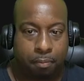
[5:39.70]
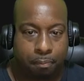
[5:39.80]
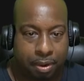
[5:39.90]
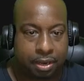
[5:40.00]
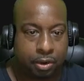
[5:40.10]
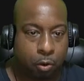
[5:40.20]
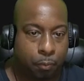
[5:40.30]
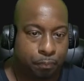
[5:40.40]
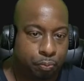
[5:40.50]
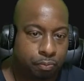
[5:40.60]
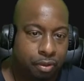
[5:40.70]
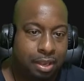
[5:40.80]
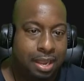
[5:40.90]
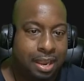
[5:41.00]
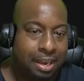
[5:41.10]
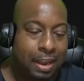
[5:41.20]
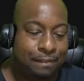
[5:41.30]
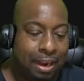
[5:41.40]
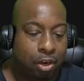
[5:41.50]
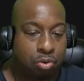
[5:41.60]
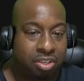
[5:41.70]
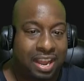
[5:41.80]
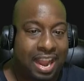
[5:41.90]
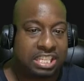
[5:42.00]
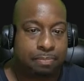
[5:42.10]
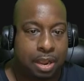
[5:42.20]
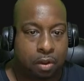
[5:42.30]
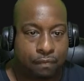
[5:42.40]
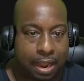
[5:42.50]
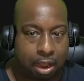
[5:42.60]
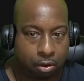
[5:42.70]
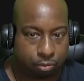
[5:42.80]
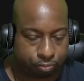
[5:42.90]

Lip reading: Bingo. If I go to the XML file,